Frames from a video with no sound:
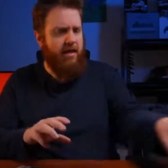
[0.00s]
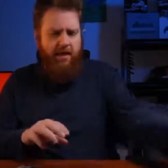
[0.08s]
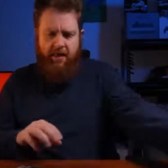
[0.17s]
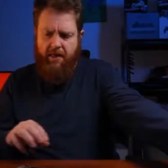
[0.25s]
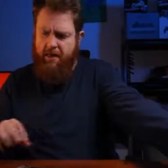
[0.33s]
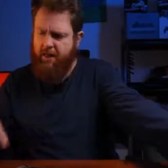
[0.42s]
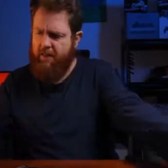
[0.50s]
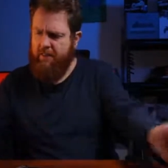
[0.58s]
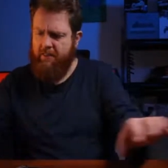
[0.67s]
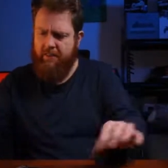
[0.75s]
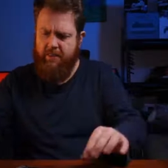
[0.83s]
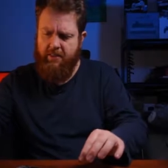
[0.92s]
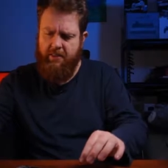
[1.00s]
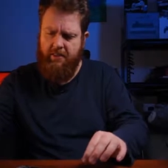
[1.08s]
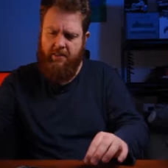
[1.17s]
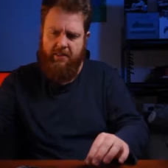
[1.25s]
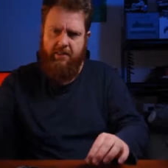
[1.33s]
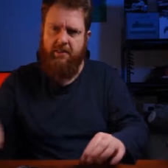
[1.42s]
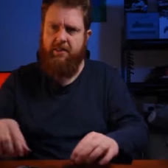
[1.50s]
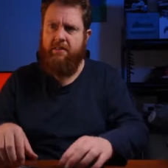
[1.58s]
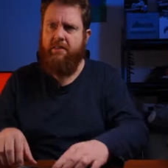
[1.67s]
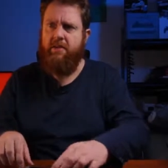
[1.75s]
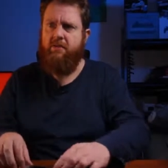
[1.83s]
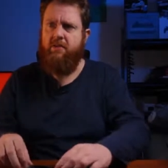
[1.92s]
And
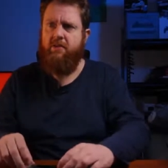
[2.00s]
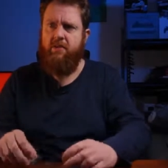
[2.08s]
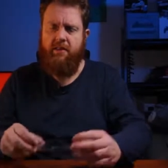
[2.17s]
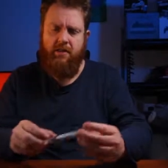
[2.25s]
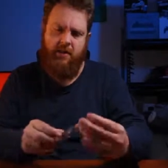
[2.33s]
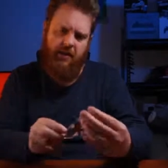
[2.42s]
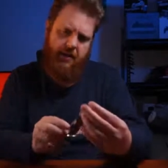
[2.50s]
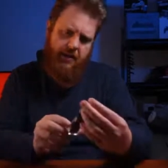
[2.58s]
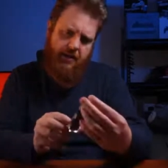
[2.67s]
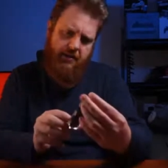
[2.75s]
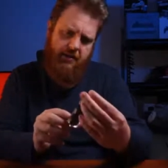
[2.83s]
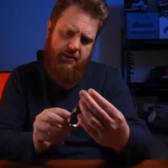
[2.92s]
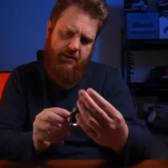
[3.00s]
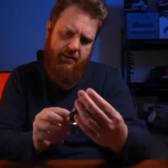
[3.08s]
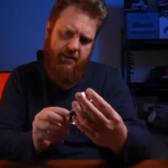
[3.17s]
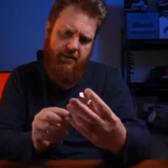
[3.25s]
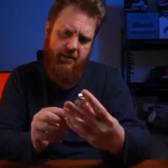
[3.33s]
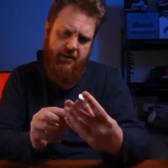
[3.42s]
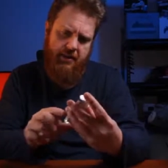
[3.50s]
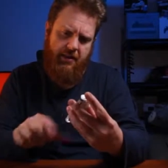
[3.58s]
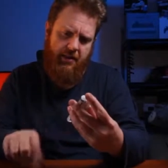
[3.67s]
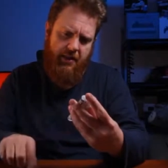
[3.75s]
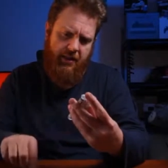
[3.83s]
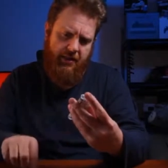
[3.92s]
let's have a look at
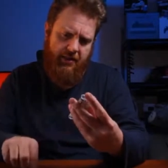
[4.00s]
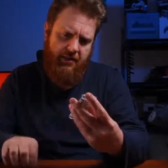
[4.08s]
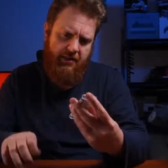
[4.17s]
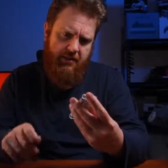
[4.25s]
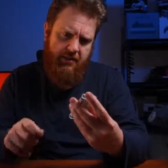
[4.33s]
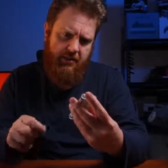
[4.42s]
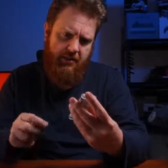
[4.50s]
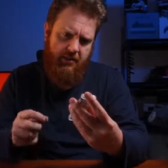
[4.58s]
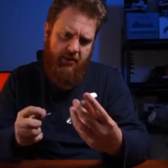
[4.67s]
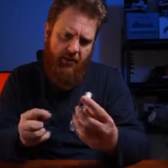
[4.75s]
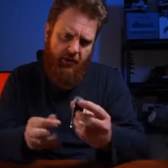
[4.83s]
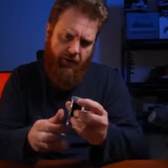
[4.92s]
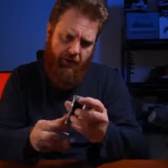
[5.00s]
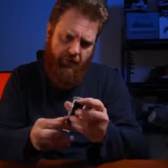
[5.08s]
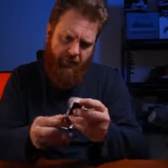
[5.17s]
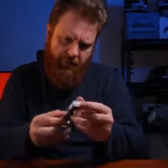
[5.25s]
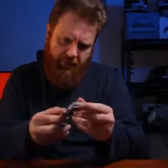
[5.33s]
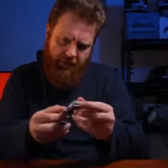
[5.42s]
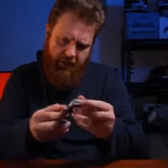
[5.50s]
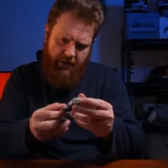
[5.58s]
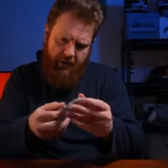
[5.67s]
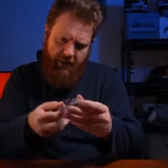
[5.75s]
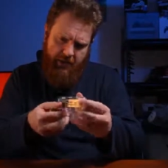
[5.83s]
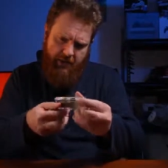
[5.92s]
this. So
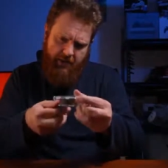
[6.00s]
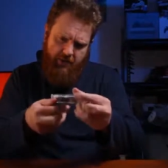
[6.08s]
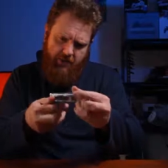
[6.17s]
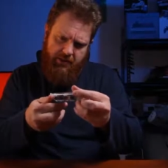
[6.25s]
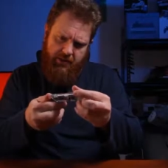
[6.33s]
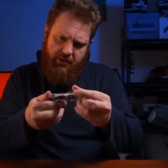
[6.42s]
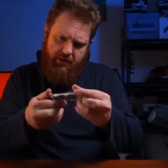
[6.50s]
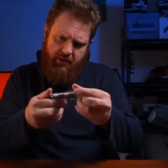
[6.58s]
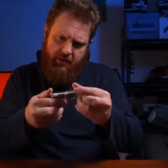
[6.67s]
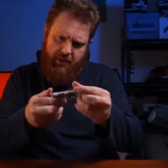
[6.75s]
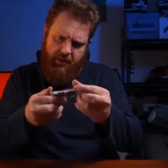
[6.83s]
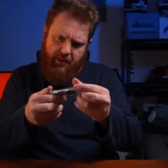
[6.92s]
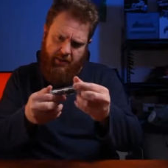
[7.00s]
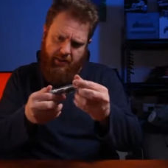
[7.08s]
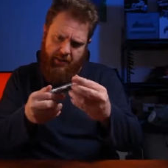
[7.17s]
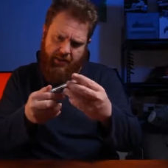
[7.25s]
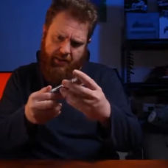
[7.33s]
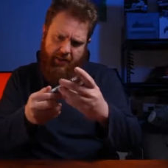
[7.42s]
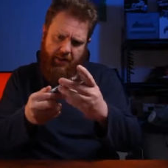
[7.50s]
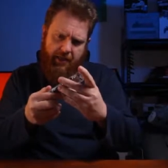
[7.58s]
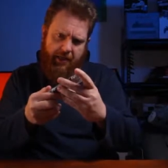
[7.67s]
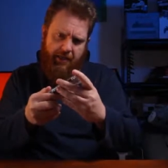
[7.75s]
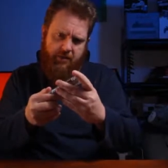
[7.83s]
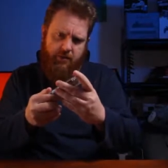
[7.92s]
looks like how you
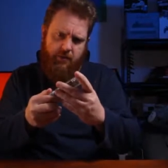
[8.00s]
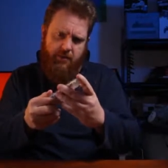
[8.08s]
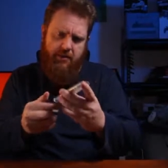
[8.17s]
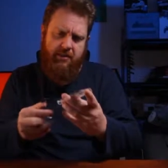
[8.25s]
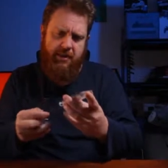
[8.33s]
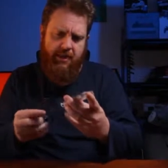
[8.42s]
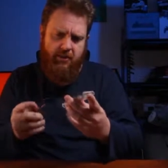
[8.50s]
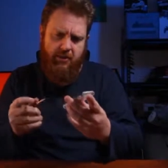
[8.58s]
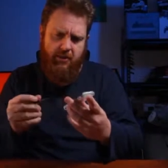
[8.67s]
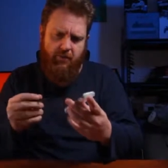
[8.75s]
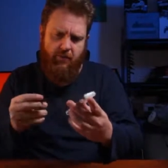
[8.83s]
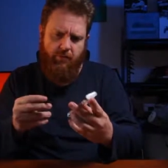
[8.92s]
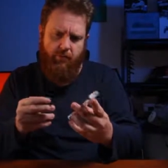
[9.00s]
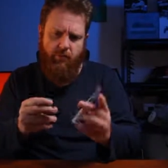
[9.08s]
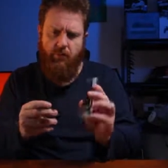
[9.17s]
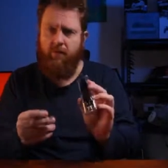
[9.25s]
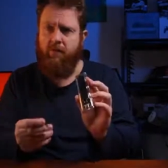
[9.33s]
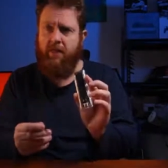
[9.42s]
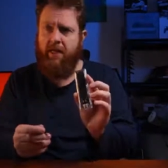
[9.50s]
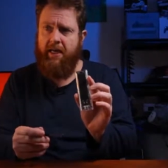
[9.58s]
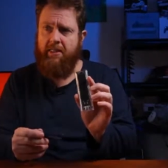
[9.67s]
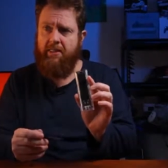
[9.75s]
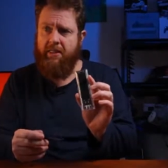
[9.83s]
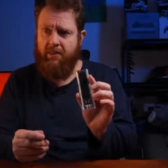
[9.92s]
get into it is to actually remove the
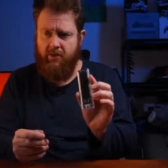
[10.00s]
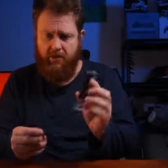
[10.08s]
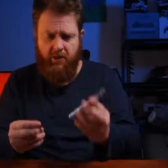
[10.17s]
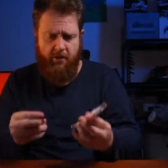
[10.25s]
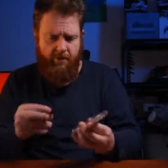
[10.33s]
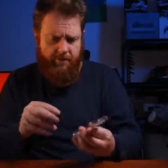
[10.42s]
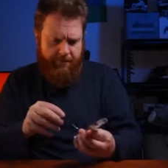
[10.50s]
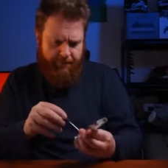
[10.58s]
heatsink on top.